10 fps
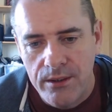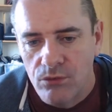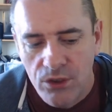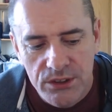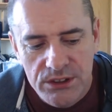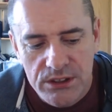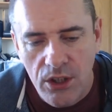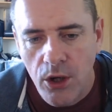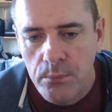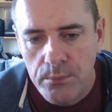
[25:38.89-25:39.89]
Rust
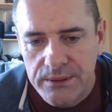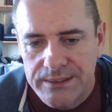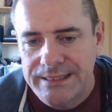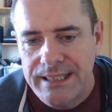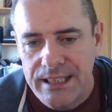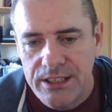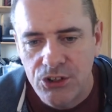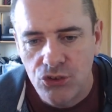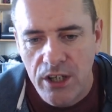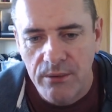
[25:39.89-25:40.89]
up city
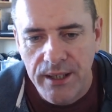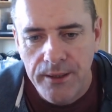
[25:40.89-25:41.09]
straight away.